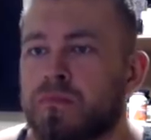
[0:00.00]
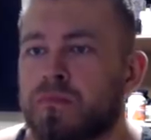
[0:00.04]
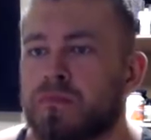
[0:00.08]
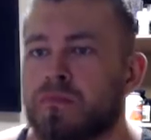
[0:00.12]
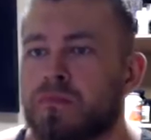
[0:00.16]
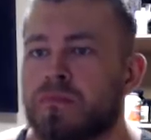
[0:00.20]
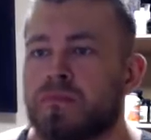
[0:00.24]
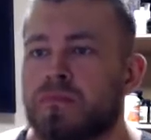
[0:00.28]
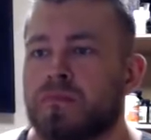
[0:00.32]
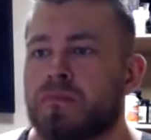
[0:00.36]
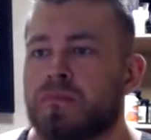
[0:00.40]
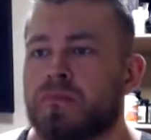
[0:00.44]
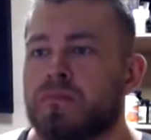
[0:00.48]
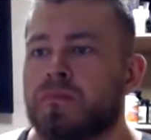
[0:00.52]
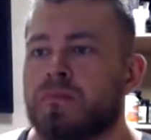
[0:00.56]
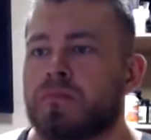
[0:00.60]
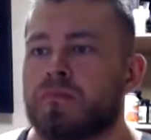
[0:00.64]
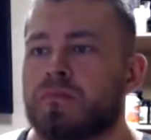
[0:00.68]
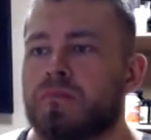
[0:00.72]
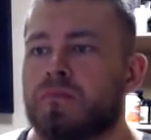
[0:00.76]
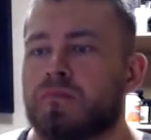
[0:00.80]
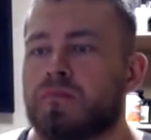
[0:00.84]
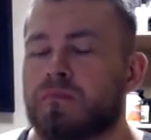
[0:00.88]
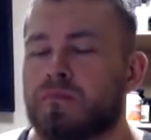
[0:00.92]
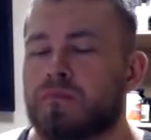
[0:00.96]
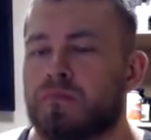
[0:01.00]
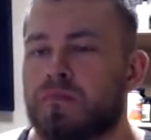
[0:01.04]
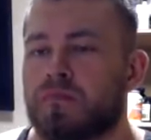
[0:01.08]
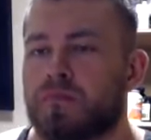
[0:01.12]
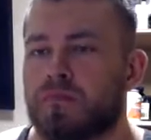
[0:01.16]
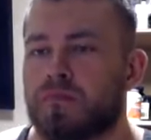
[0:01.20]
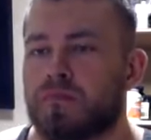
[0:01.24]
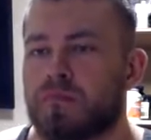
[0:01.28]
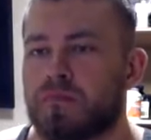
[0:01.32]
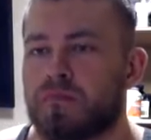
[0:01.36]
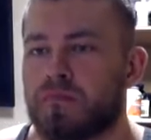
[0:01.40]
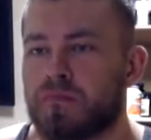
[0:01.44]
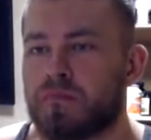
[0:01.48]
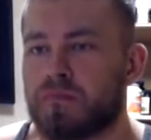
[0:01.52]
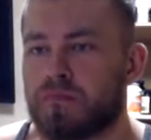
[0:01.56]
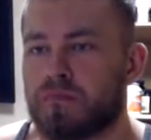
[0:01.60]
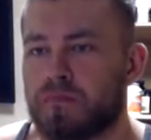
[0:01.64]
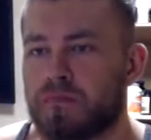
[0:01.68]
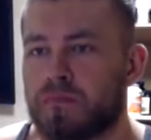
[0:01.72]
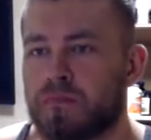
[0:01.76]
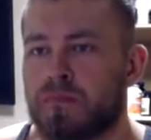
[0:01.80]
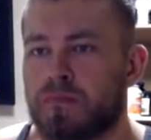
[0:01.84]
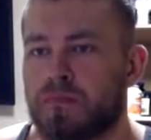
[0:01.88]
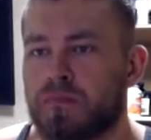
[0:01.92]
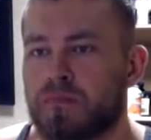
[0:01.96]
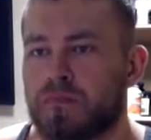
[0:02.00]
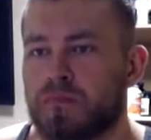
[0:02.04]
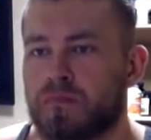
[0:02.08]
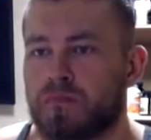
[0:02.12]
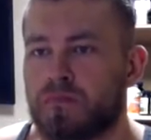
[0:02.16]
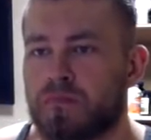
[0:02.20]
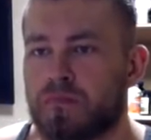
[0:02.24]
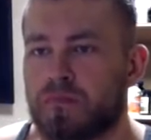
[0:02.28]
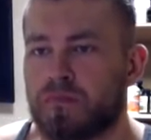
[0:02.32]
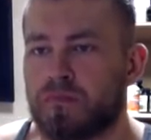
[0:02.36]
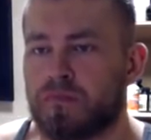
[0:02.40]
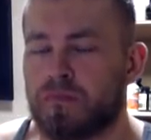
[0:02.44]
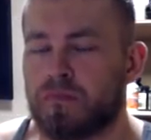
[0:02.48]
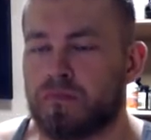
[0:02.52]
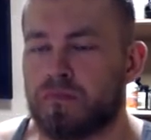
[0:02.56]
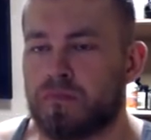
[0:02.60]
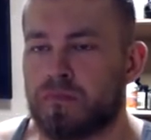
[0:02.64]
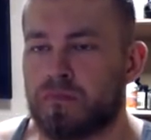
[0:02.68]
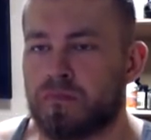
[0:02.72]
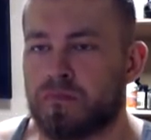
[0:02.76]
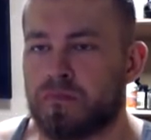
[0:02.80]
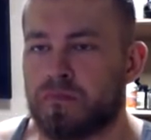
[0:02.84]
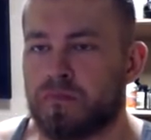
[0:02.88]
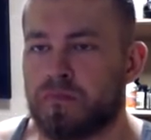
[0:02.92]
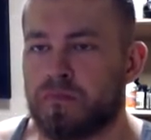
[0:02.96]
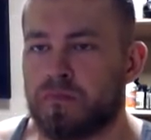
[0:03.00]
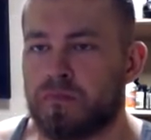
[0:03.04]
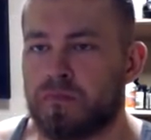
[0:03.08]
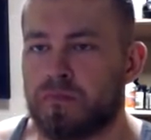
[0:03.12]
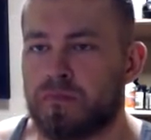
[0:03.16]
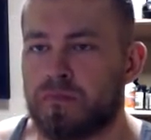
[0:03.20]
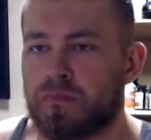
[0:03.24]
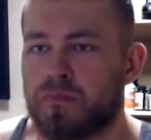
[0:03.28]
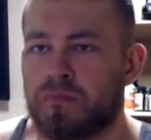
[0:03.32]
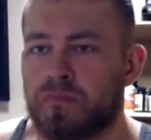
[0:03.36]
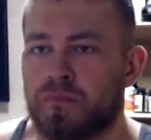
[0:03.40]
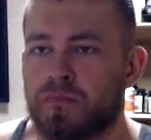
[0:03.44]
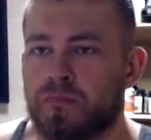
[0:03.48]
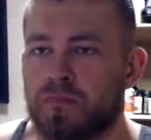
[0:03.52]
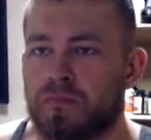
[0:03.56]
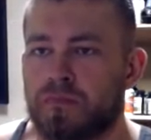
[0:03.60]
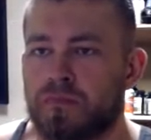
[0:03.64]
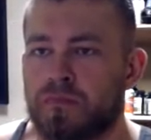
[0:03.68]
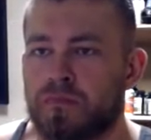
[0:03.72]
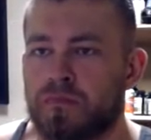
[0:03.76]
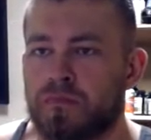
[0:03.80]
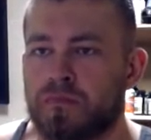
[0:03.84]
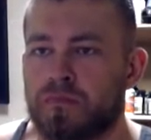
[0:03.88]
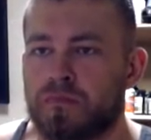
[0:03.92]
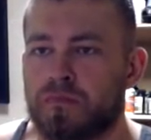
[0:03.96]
(not speaking)